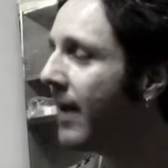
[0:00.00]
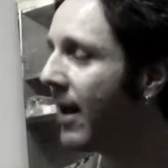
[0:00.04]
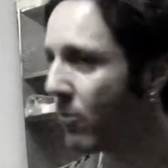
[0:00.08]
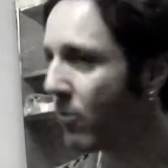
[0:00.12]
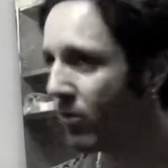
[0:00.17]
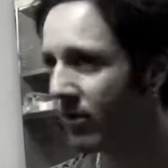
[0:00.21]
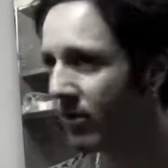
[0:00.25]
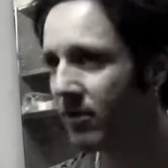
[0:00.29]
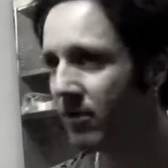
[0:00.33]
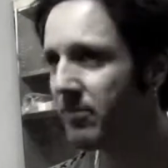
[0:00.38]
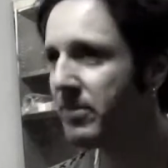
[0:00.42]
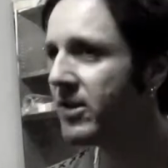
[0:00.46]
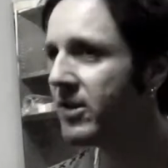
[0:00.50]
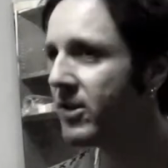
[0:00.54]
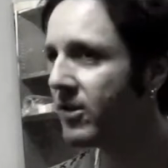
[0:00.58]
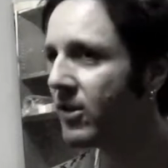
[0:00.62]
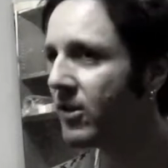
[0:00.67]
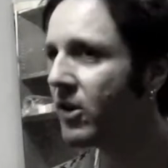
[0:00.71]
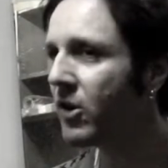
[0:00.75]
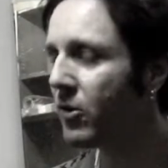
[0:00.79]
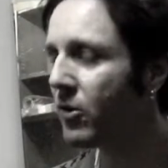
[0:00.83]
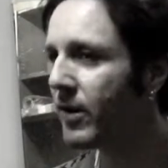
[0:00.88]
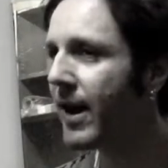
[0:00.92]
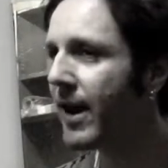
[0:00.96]
Yeah. Well, there'll be
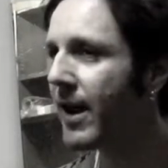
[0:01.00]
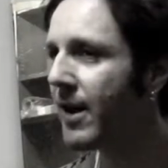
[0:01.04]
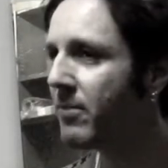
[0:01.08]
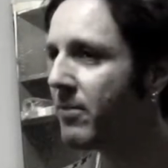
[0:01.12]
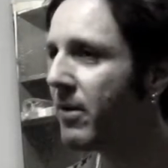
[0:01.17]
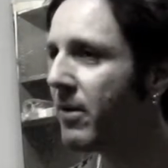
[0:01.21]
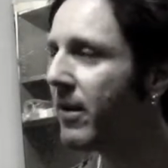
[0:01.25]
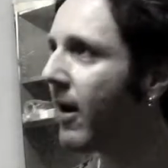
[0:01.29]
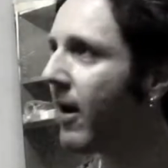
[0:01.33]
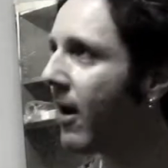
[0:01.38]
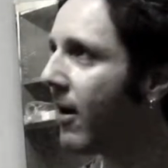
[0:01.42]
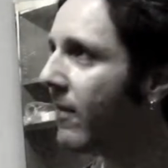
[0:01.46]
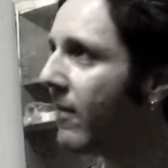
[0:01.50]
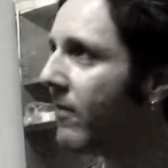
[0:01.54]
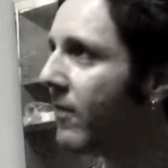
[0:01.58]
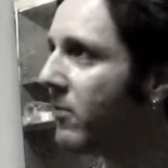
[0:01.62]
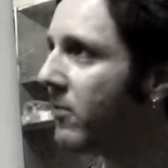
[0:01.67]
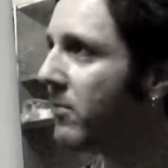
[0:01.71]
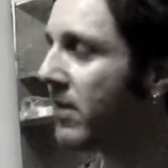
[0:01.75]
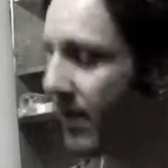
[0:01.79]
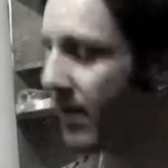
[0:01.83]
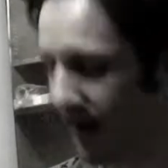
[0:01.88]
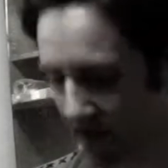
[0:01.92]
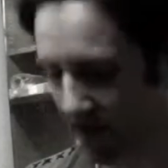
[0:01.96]
Q&A, but
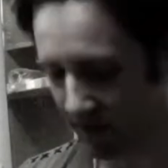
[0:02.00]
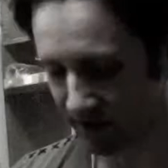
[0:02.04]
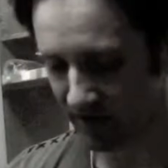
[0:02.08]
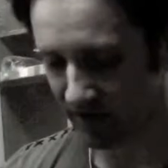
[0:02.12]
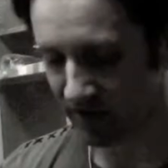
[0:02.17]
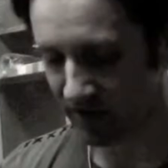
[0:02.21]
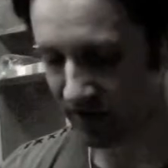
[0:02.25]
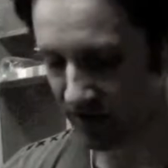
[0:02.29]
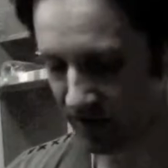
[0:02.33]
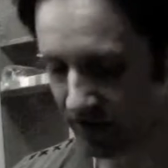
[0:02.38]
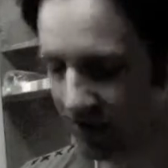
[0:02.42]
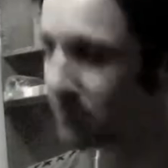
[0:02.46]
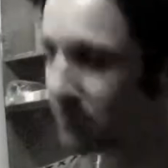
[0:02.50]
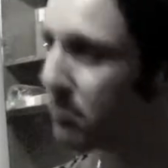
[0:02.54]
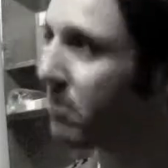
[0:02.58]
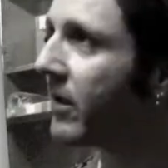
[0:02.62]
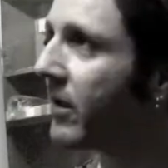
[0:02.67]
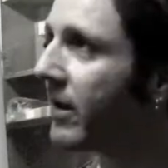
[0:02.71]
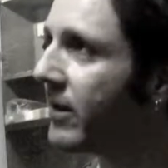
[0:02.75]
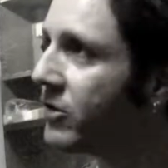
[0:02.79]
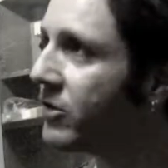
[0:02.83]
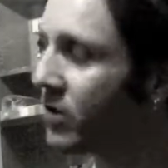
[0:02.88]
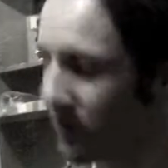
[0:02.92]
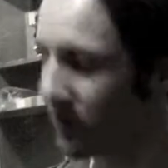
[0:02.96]
there'll be a healthy dose of
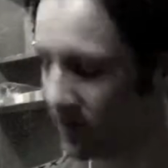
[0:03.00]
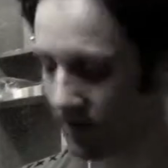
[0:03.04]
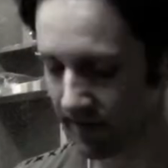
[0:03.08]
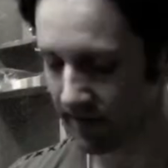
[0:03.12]
playing. Sure.